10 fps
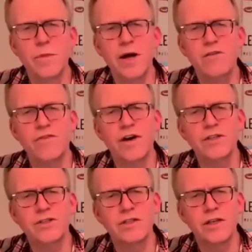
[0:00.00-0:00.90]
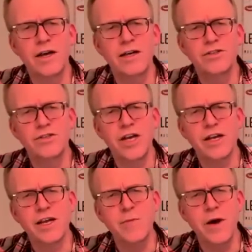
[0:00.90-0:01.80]
Belfast, so
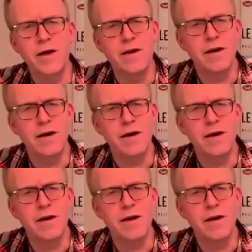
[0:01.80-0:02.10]
check him out.